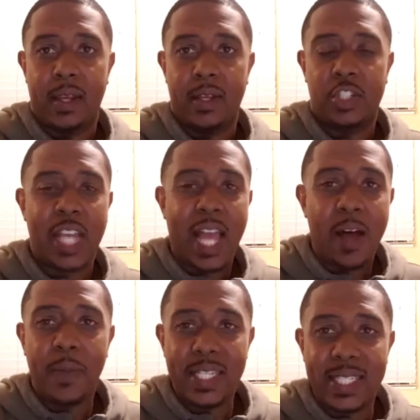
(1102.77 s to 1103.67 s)
Shall
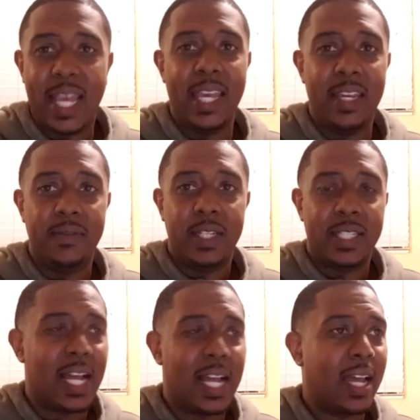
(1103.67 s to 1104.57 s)
be saved
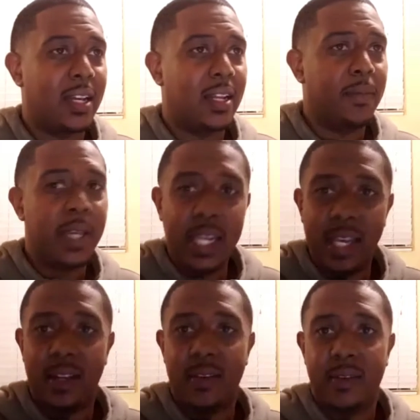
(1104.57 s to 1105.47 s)
It's not
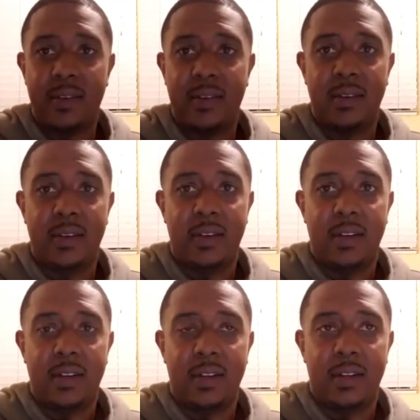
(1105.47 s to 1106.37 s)
immediate.
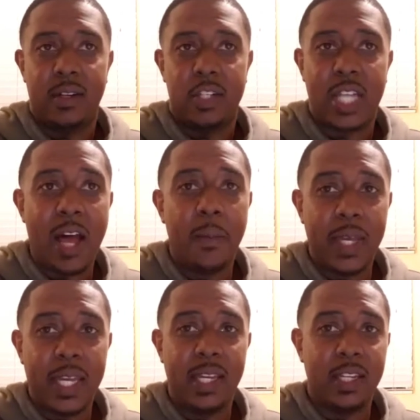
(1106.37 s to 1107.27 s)
Shall
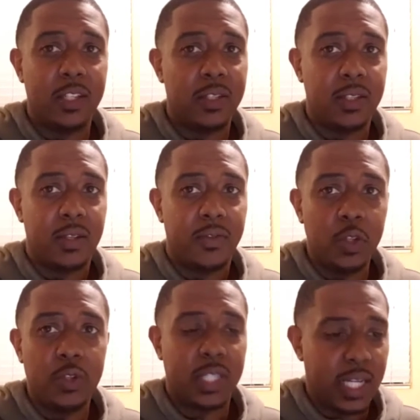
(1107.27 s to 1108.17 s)
be is
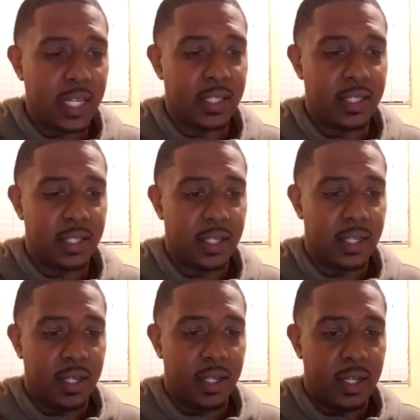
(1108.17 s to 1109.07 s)
future tense.
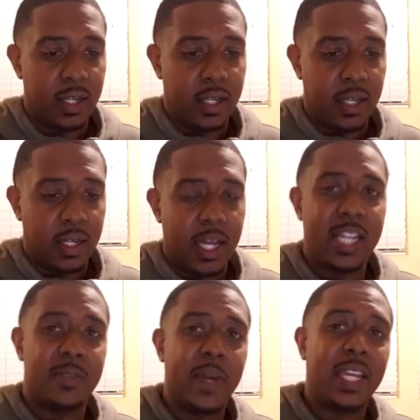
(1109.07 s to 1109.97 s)
And
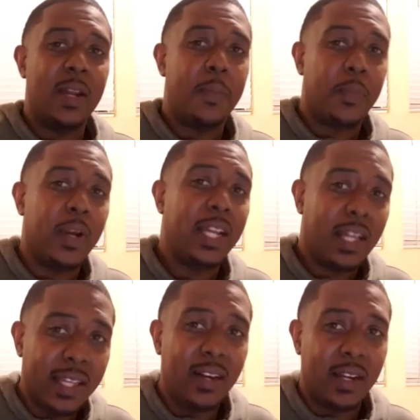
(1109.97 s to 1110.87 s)
is making it pretty
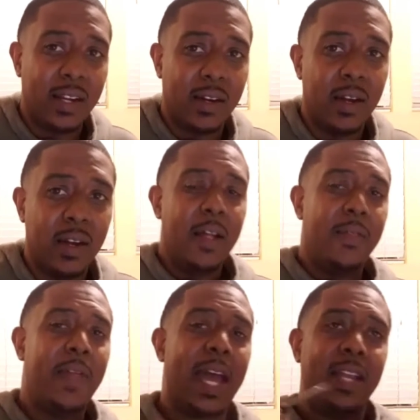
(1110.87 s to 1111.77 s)
clear here
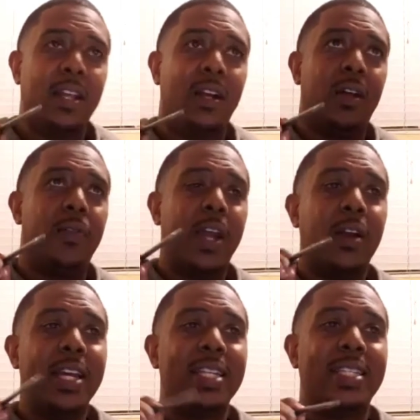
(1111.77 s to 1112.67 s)
that there
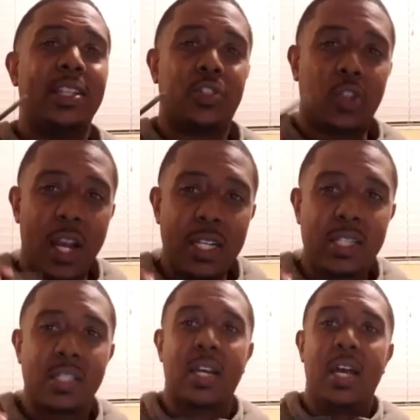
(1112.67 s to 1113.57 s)
is a
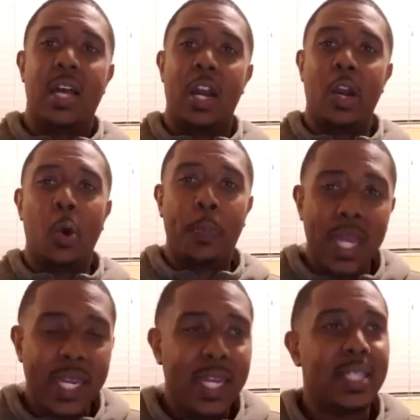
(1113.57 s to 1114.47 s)
trust, an
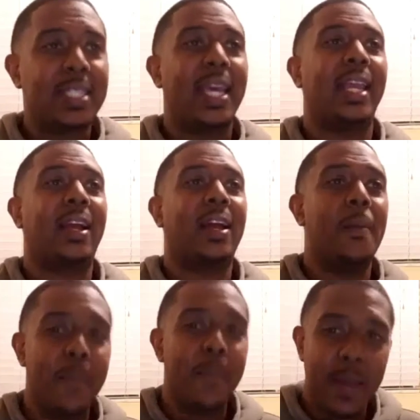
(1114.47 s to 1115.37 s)
obedience, and a
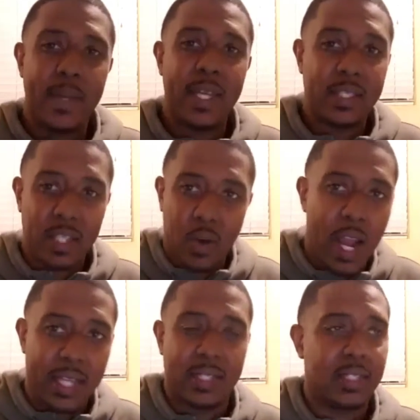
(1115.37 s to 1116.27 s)
commitment to
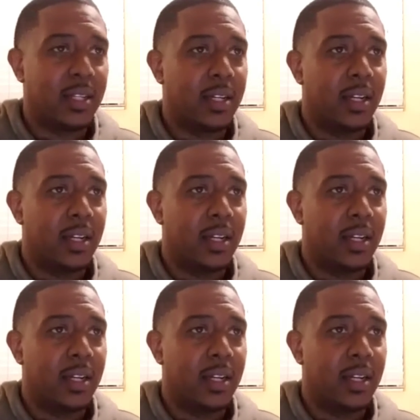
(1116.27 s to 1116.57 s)
Christ.